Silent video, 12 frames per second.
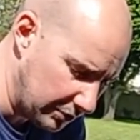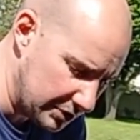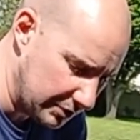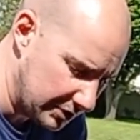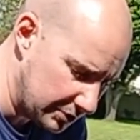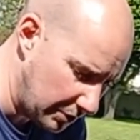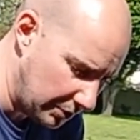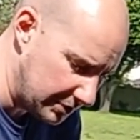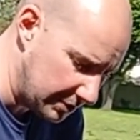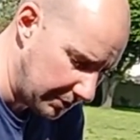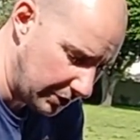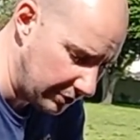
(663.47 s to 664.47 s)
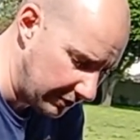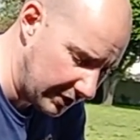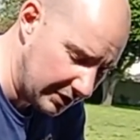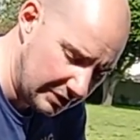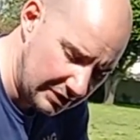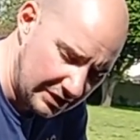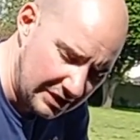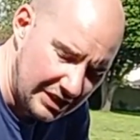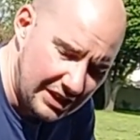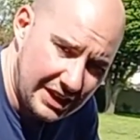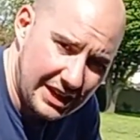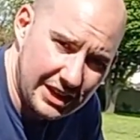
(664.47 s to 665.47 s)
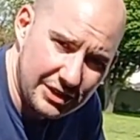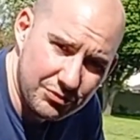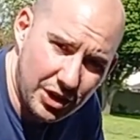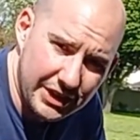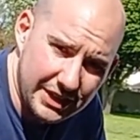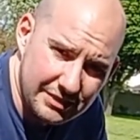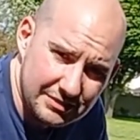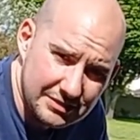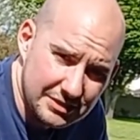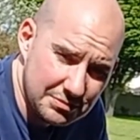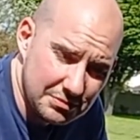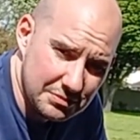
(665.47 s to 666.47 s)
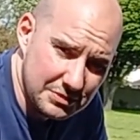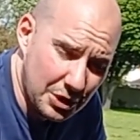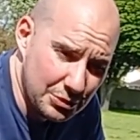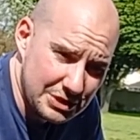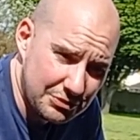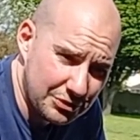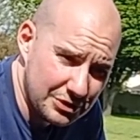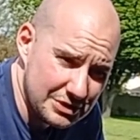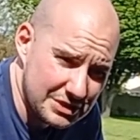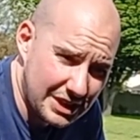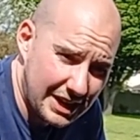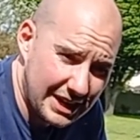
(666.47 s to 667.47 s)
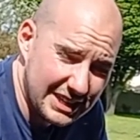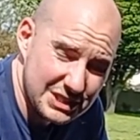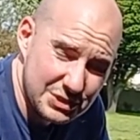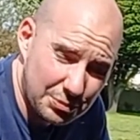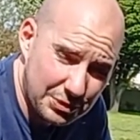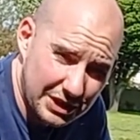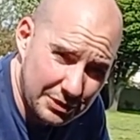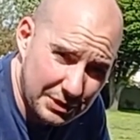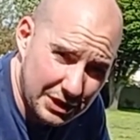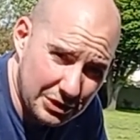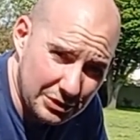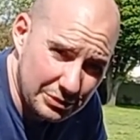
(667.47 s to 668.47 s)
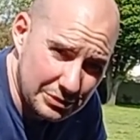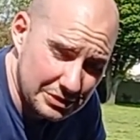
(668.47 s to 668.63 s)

so I swapped them over and run it, no difference, and it's not bringing up a code.